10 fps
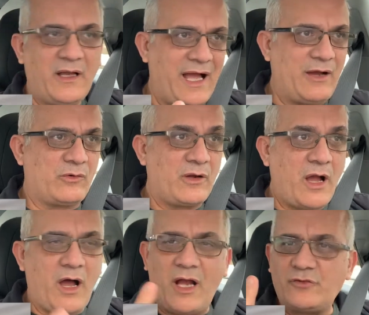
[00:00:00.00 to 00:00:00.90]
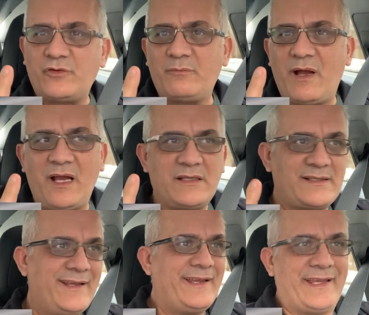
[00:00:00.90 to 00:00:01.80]
hour, 100
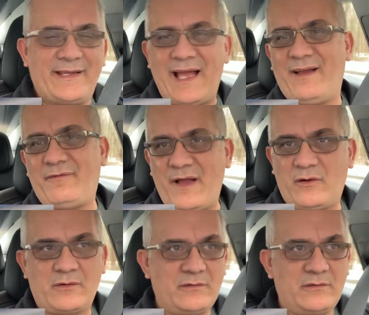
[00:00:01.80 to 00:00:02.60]
miles in a half hour.